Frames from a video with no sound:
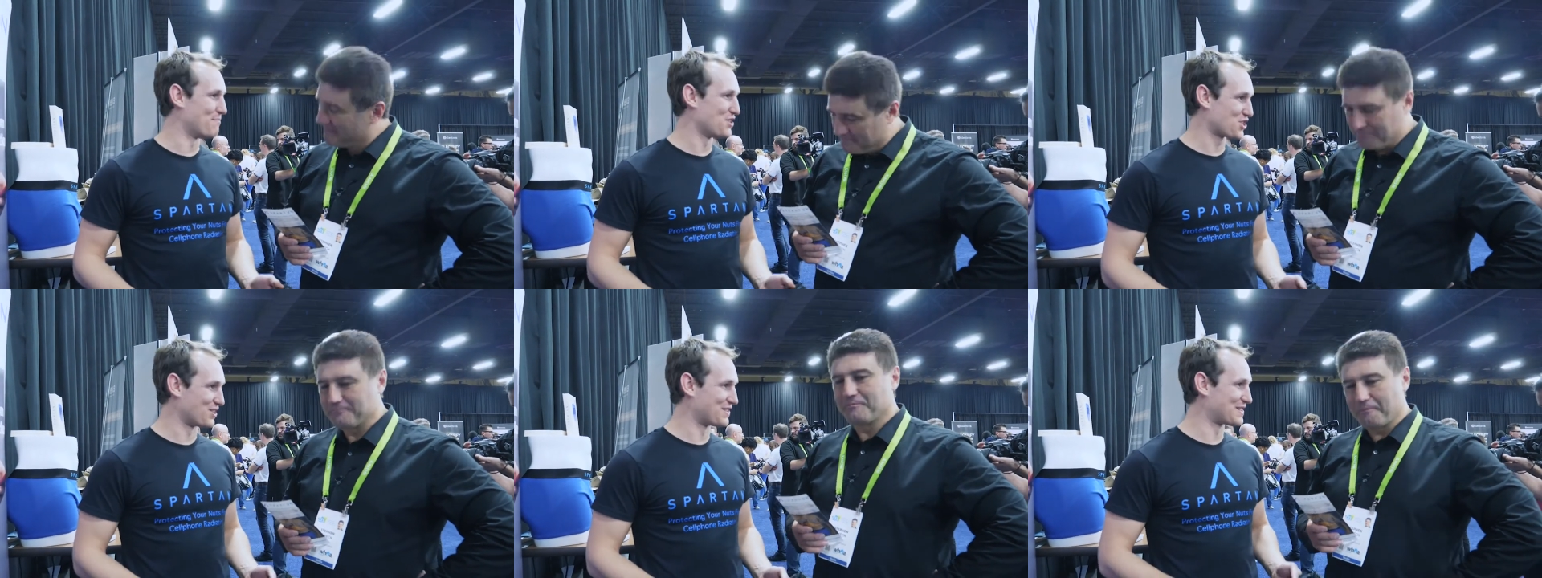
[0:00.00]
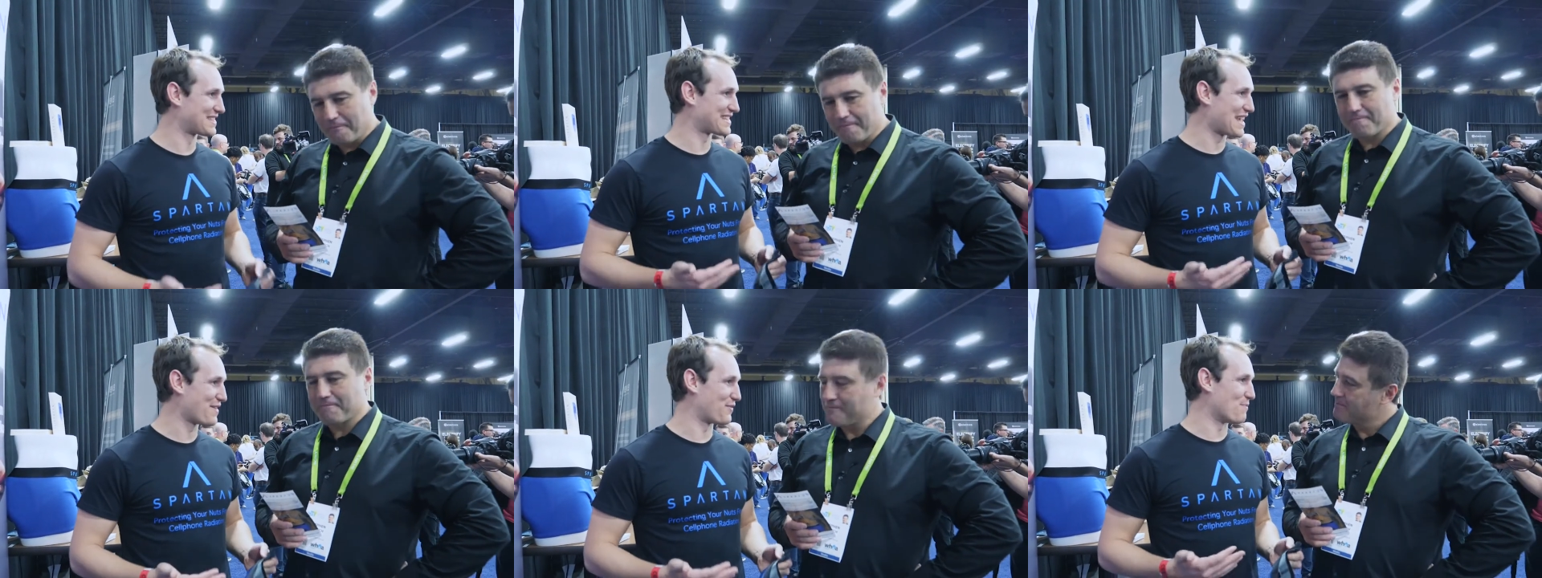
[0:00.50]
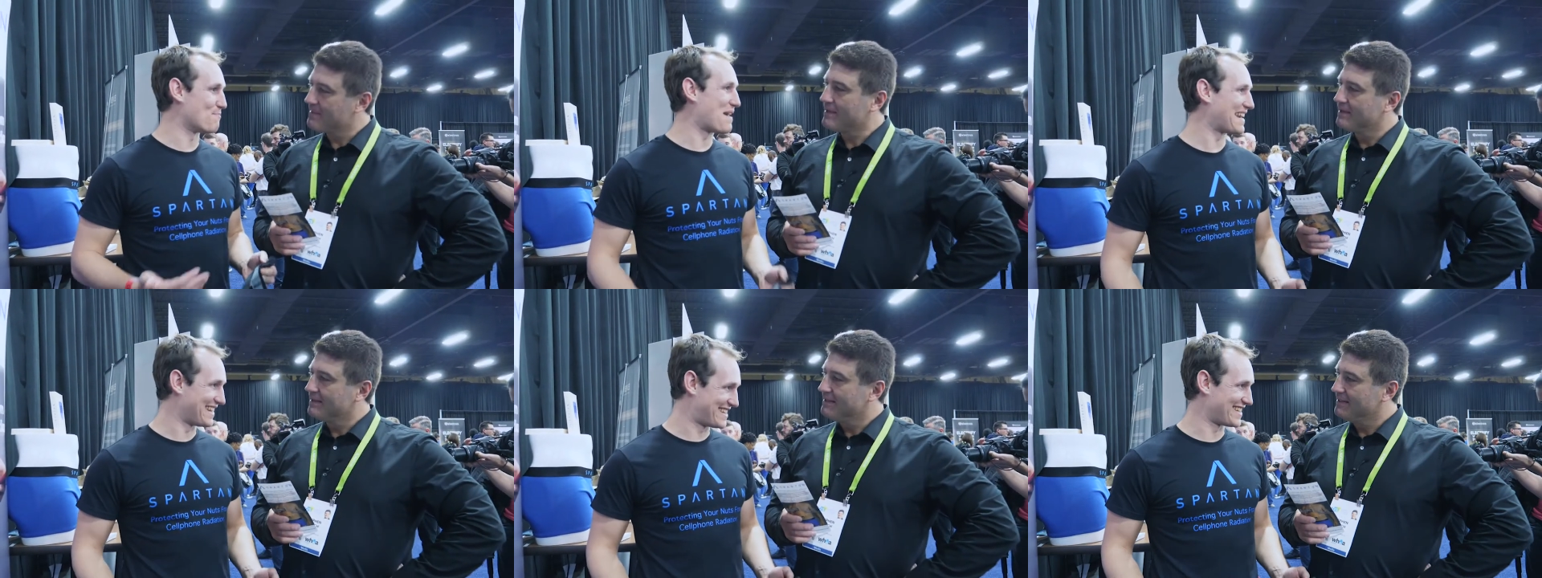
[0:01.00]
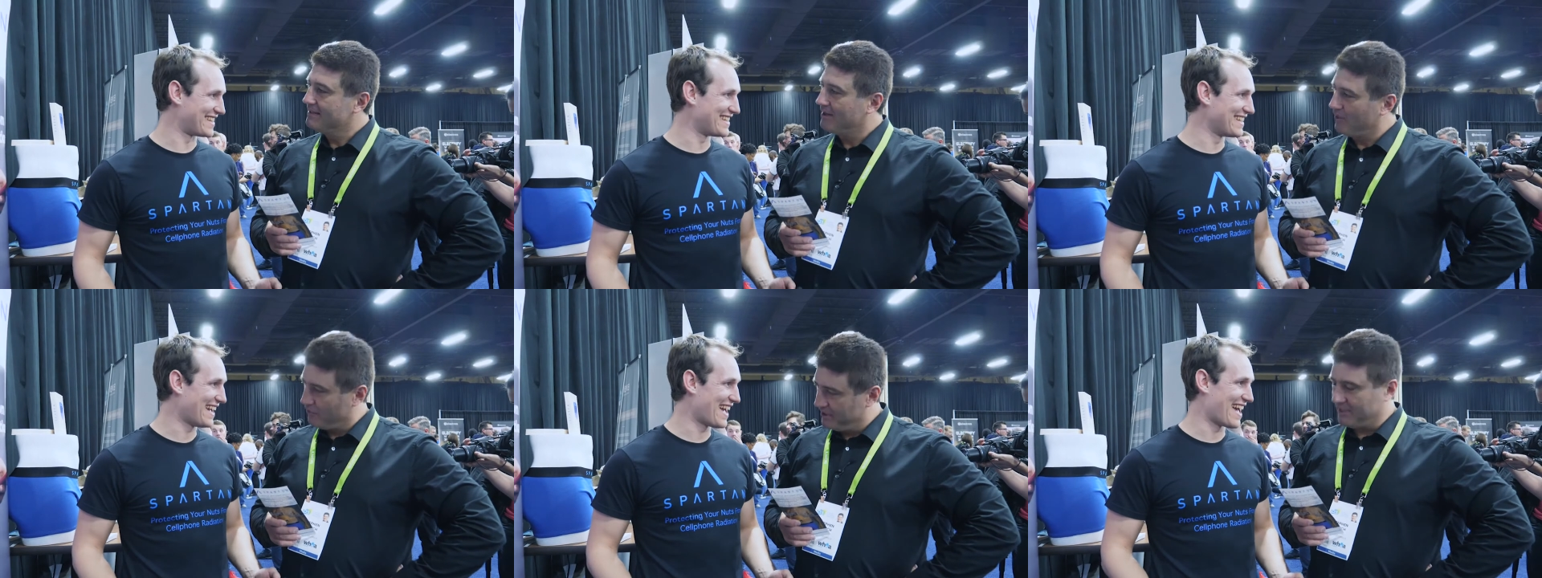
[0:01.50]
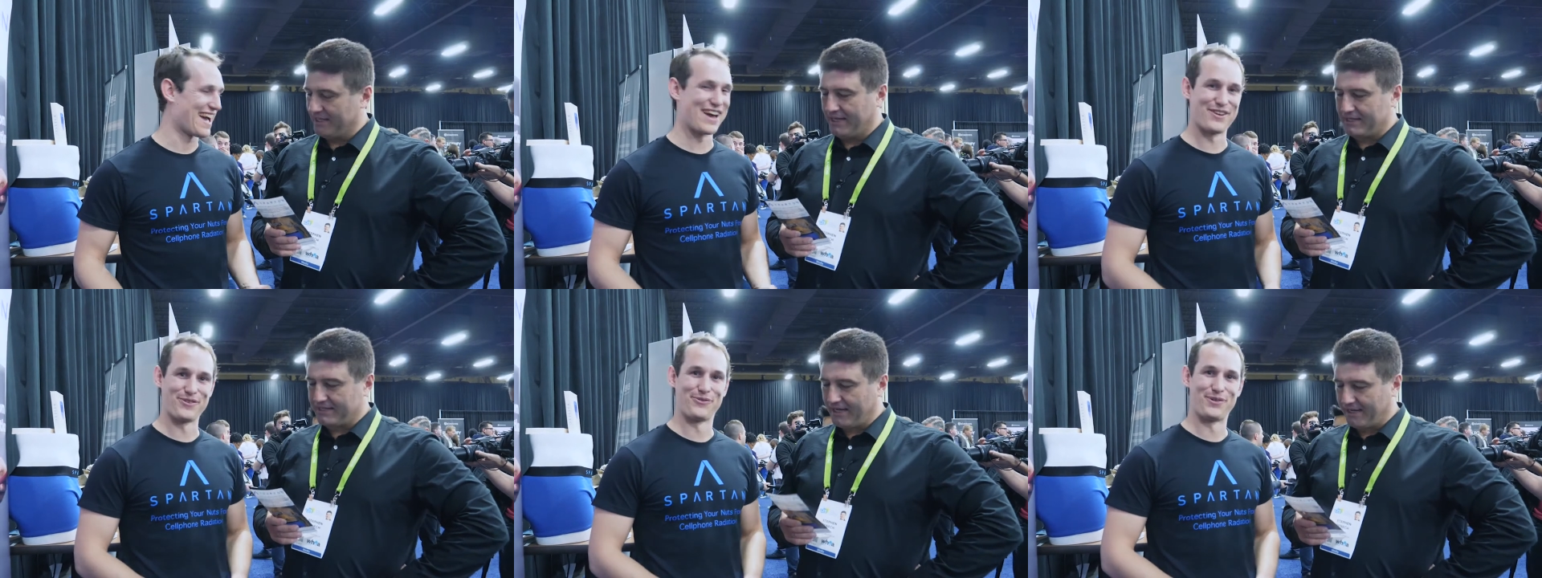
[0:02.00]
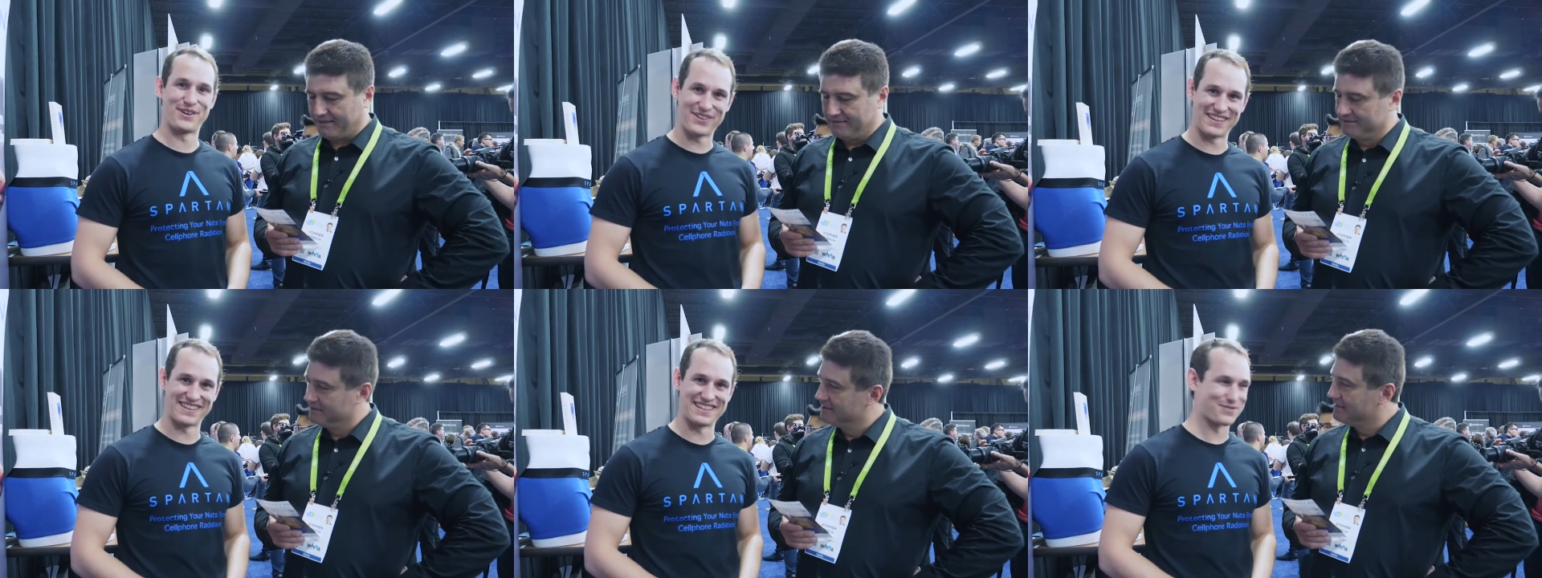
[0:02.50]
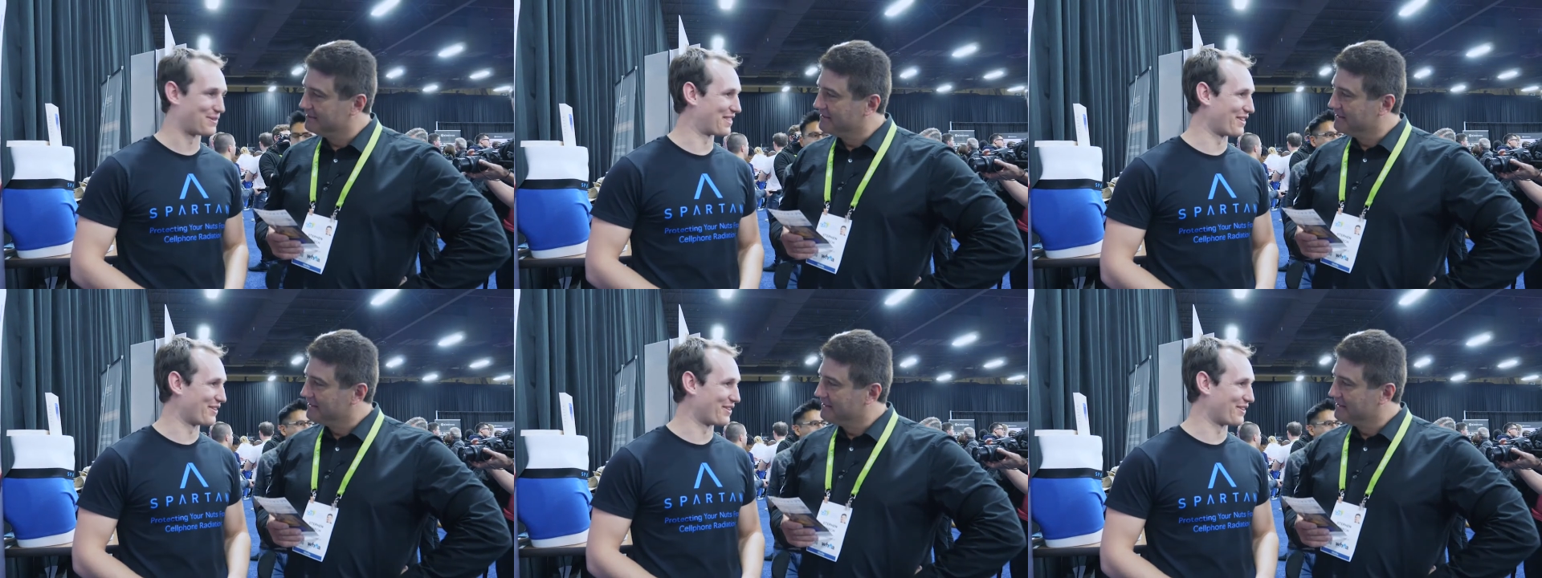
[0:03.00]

Speaker 1: a mission to save humanity. Oh, really? And okay. We're doing this with